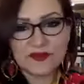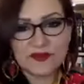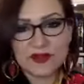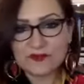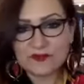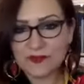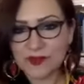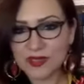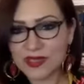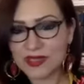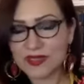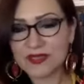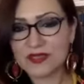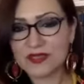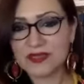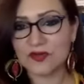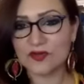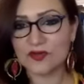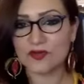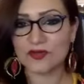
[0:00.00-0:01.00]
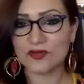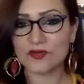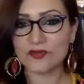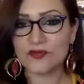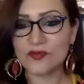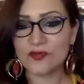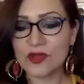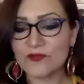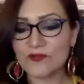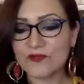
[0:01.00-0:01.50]
friend of mine that, you know, you
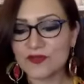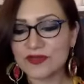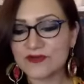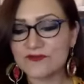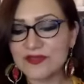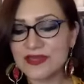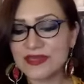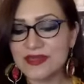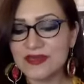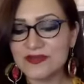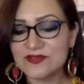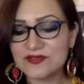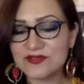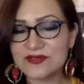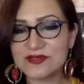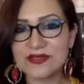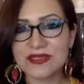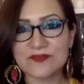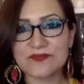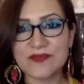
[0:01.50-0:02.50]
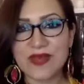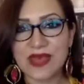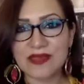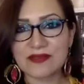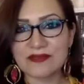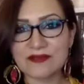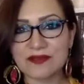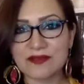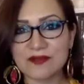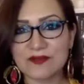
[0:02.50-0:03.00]
grew up in a very literary
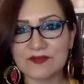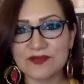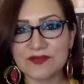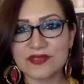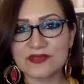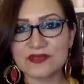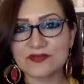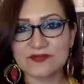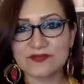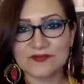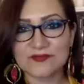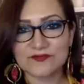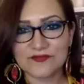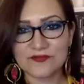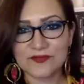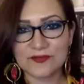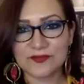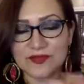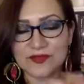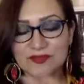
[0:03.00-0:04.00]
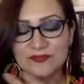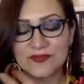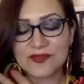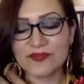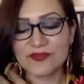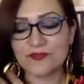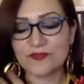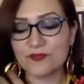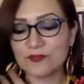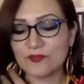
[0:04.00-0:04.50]
background and, you know, from
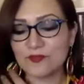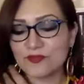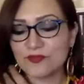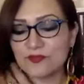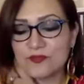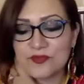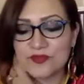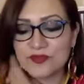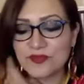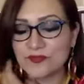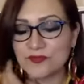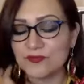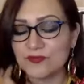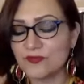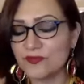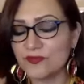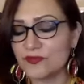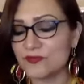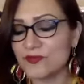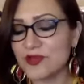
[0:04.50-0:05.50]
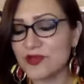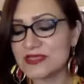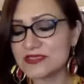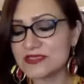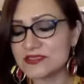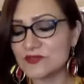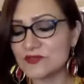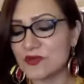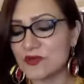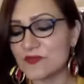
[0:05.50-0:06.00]
you
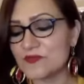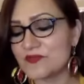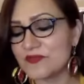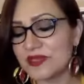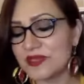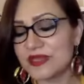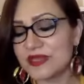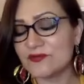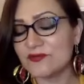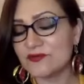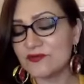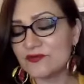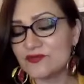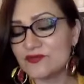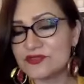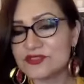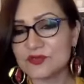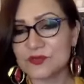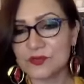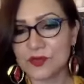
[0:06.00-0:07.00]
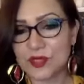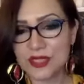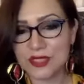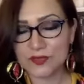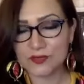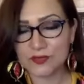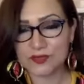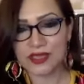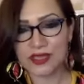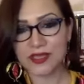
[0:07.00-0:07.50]
guys grew up reading Urdu. So what did
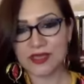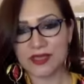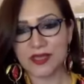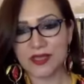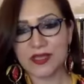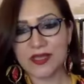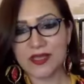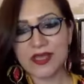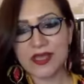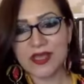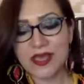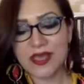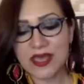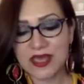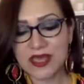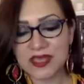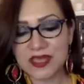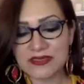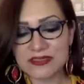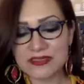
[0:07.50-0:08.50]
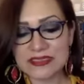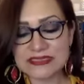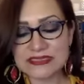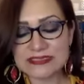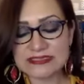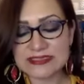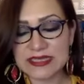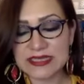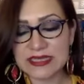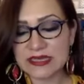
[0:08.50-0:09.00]
you read? And he
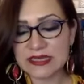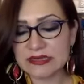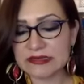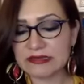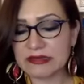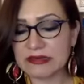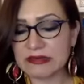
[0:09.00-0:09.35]
said,